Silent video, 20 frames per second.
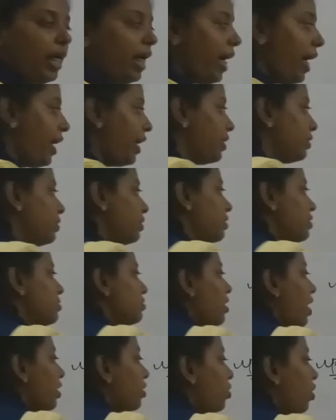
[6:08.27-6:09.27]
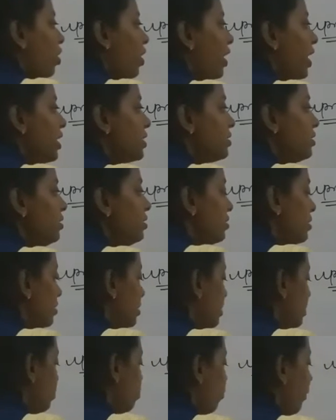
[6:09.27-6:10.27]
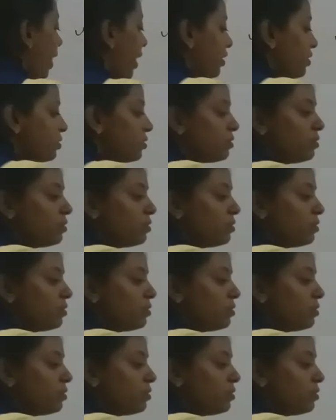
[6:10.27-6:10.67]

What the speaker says: and these are called as tracks.